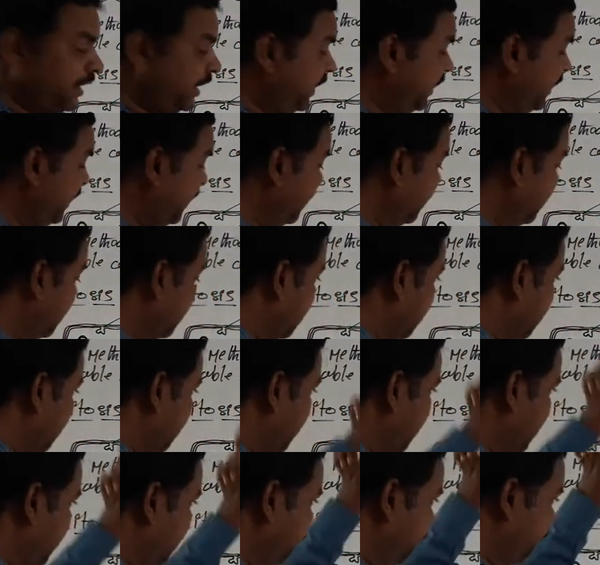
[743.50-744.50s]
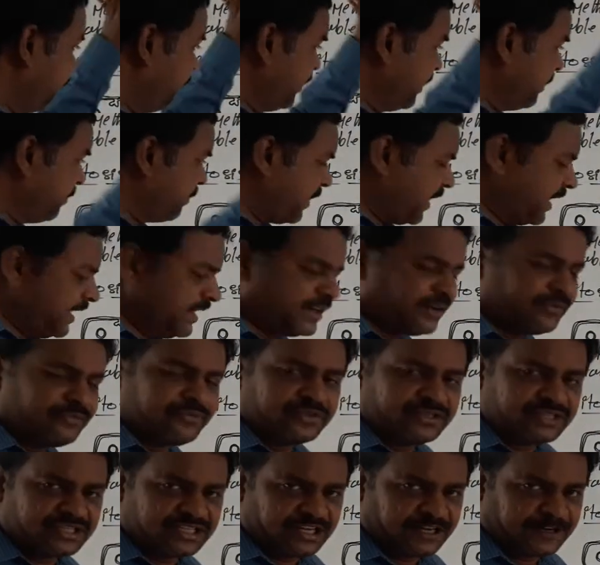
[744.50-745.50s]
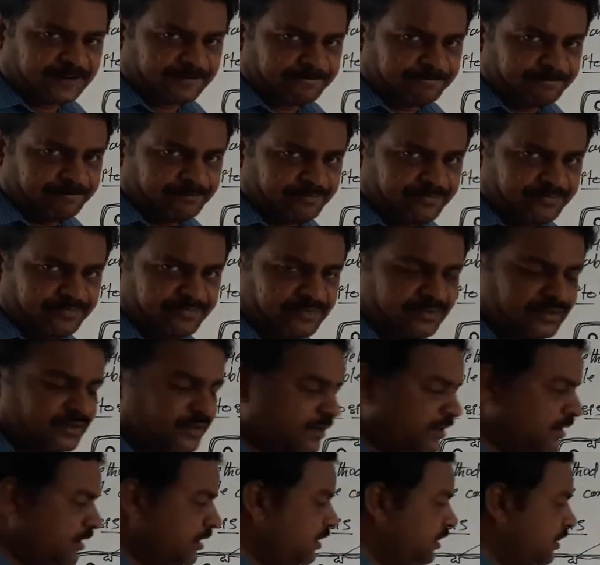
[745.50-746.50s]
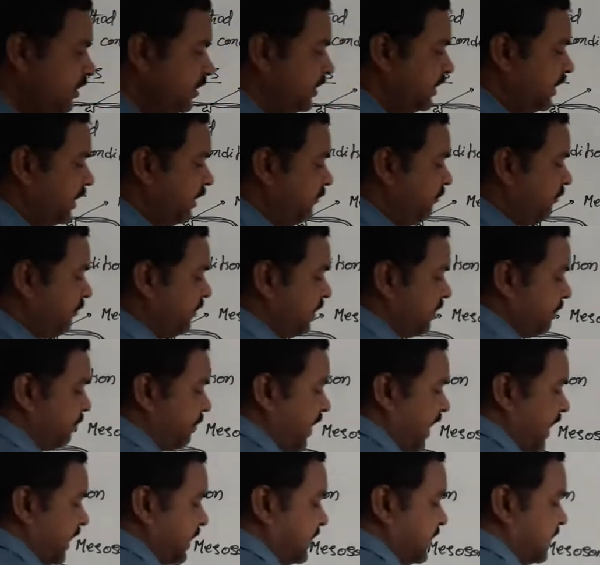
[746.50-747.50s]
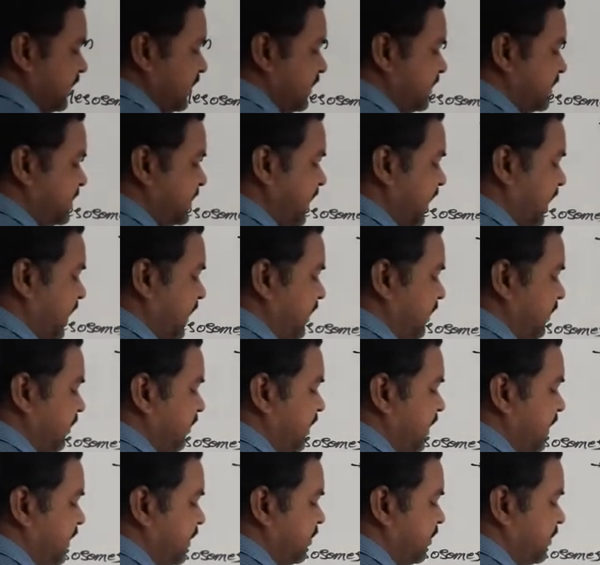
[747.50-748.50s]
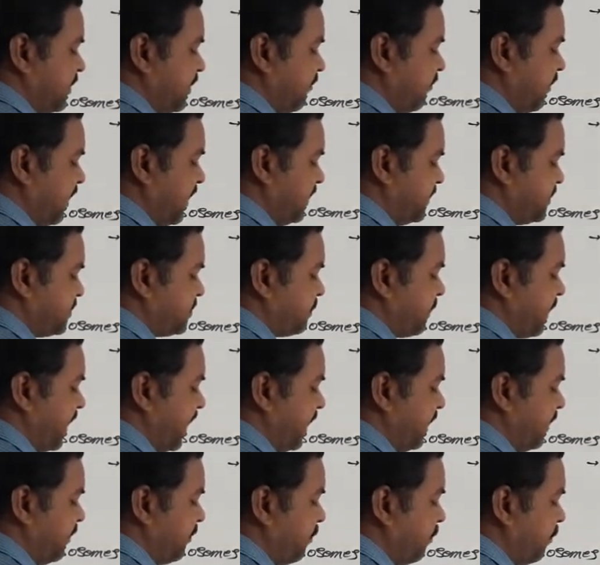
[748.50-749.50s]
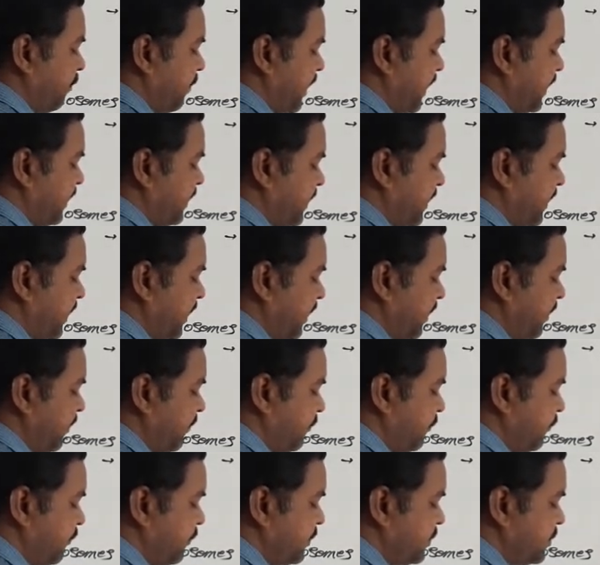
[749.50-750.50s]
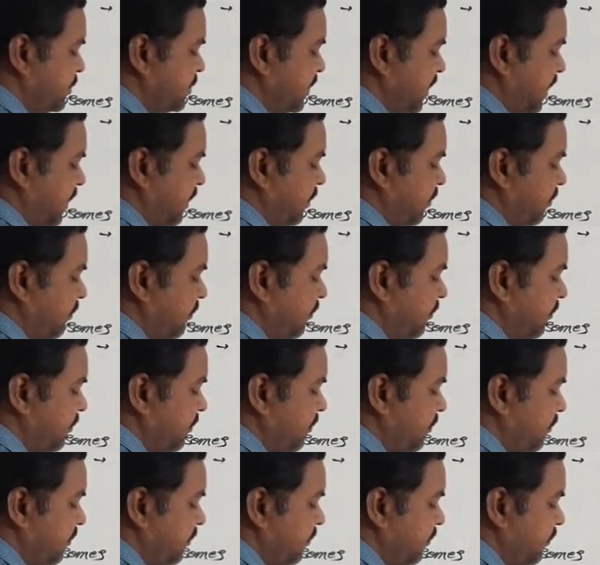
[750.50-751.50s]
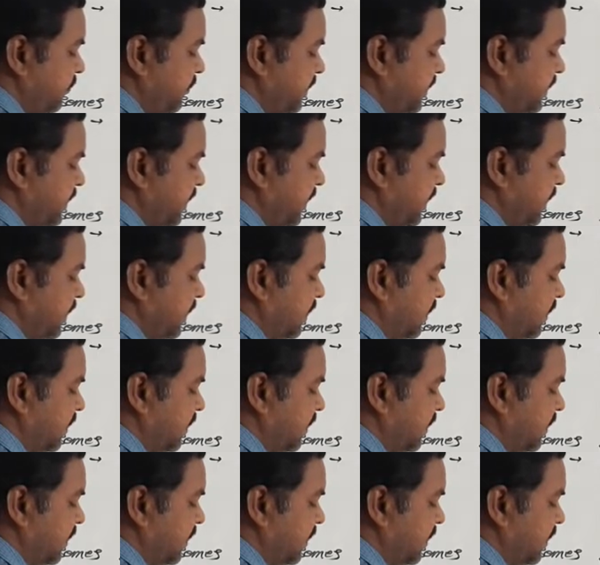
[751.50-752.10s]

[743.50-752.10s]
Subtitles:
in every binary fission, every bacterial cell, it divides by binary fission within